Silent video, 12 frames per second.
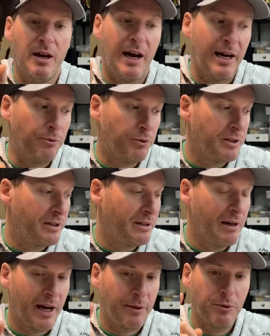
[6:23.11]
I
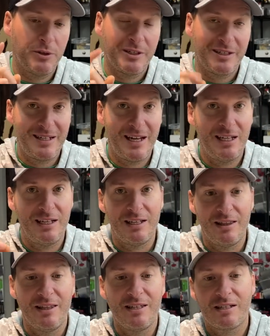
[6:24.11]
would state
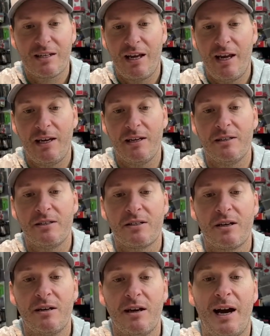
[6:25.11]
in this case,